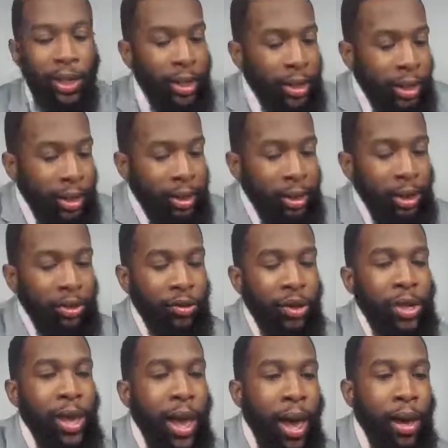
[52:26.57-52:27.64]
he gets his
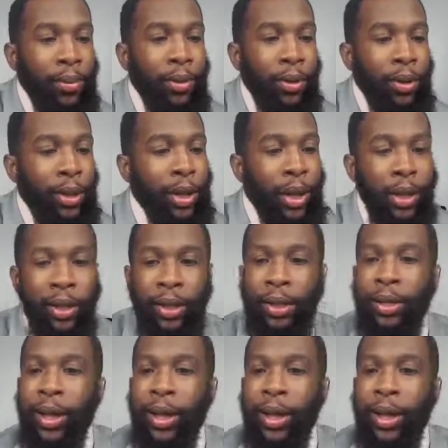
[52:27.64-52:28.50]
rehab on, the